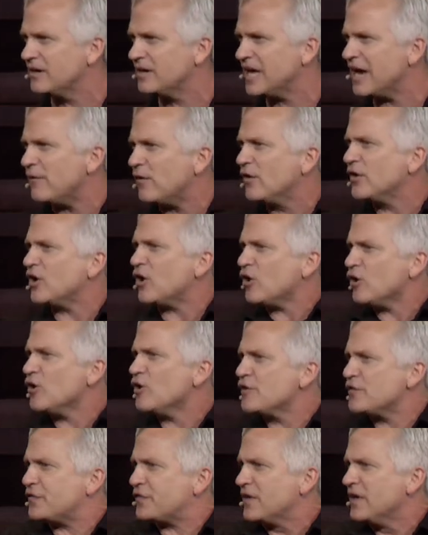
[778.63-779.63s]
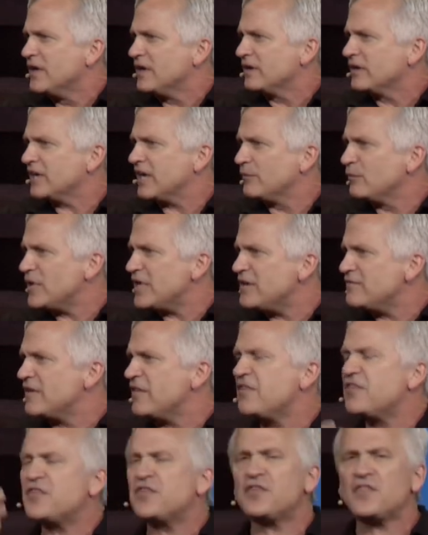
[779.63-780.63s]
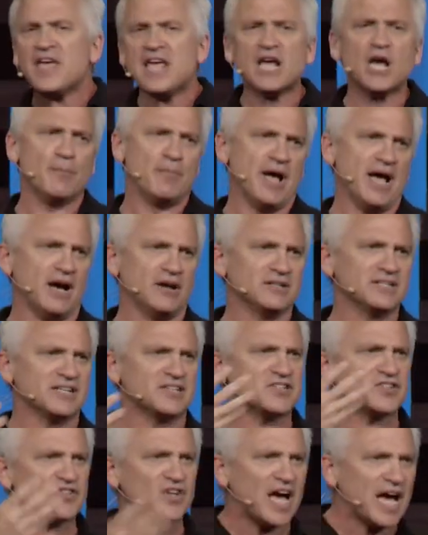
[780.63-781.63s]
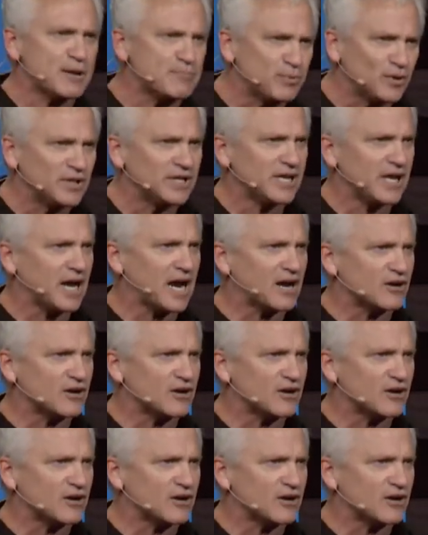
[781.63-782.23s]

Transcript: How on earth can we even think about discipling